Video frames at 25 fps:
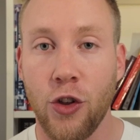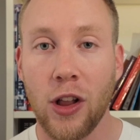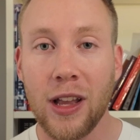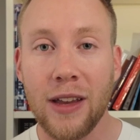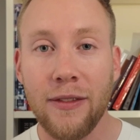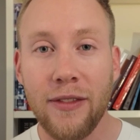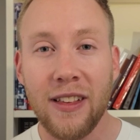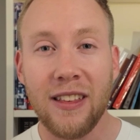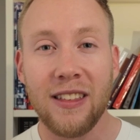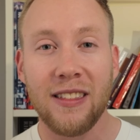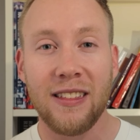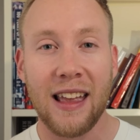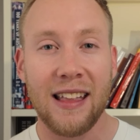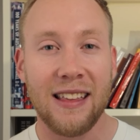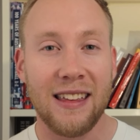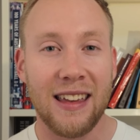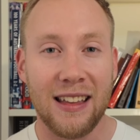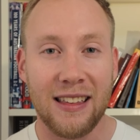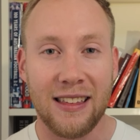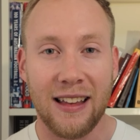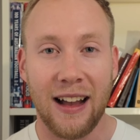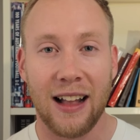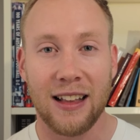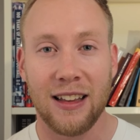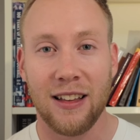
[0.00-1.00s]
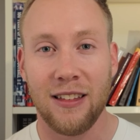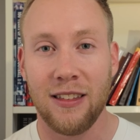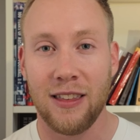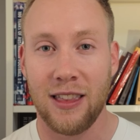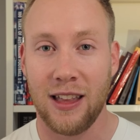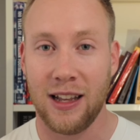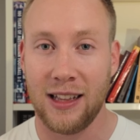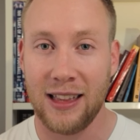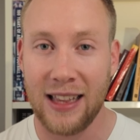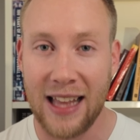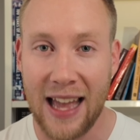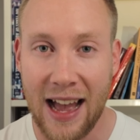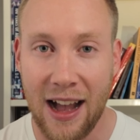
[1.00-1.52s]
not even sending data to the
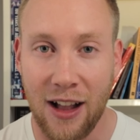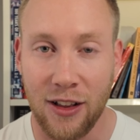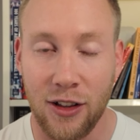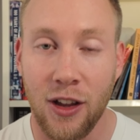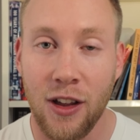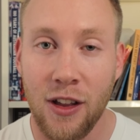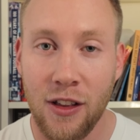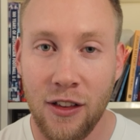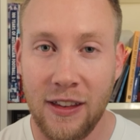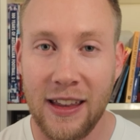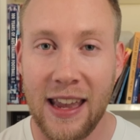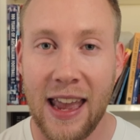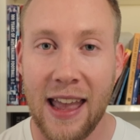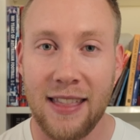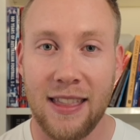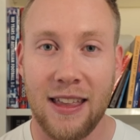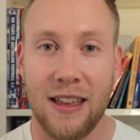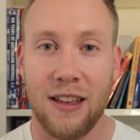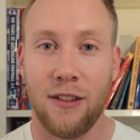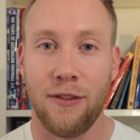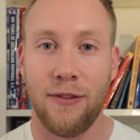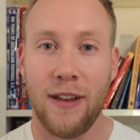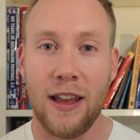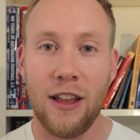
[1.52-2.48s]
cloud to get these